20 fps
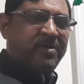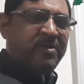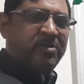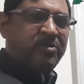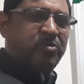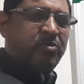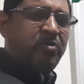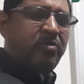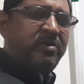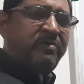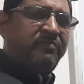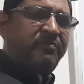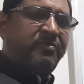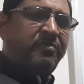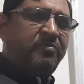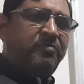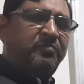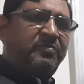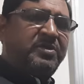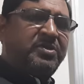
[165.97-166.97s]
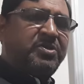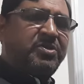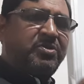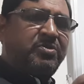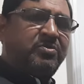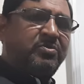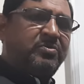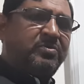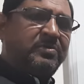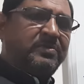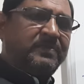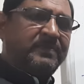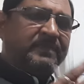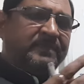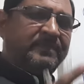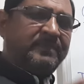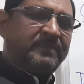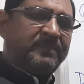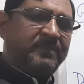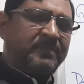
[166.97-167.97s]
So if you wish to
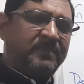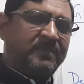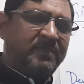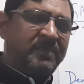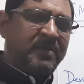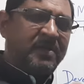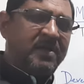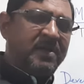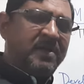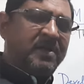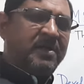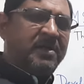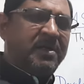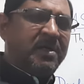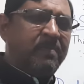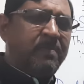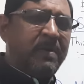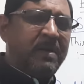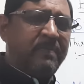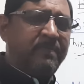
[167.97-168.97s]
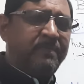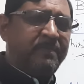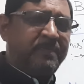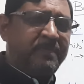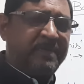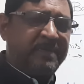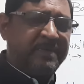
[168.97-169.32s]
develop